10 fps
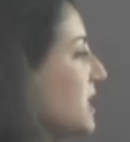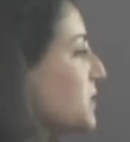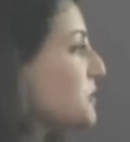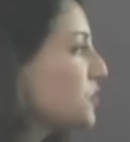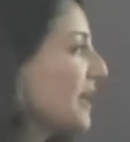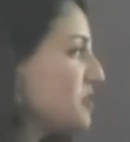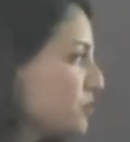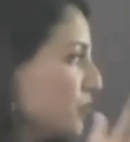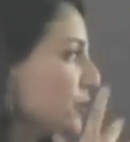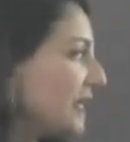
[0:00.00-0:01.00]
So I was trying to
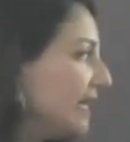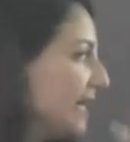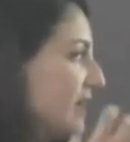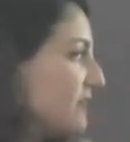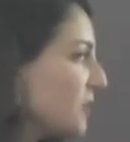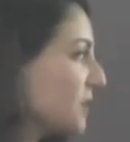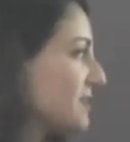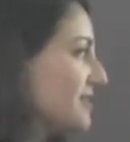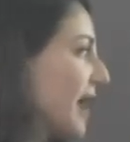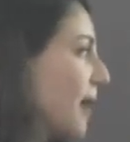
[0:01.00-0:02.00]

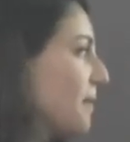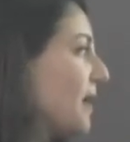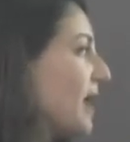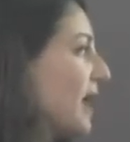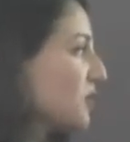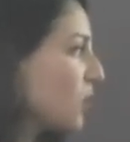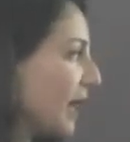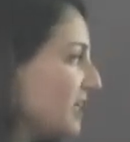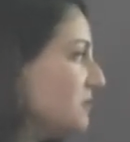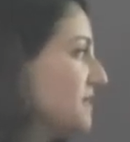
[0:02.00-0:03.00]
refocus them and
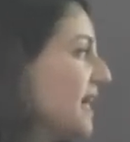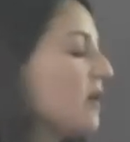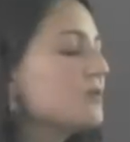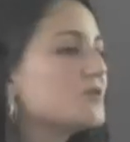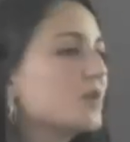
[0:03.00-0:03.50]
quiet them down.